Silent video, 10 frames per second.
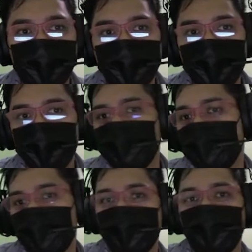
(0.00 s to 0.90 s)
So as
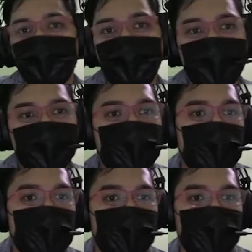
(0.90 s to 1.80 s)
we know from our
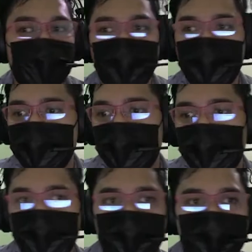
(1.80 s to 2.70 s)
statistics
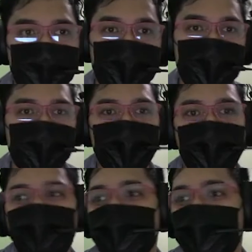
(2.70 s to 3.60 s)
classes, mean is
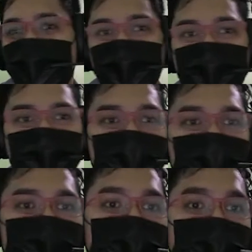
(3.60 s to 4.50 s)
just basically the
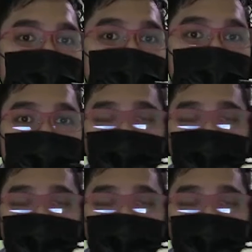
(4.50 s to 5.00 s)
average.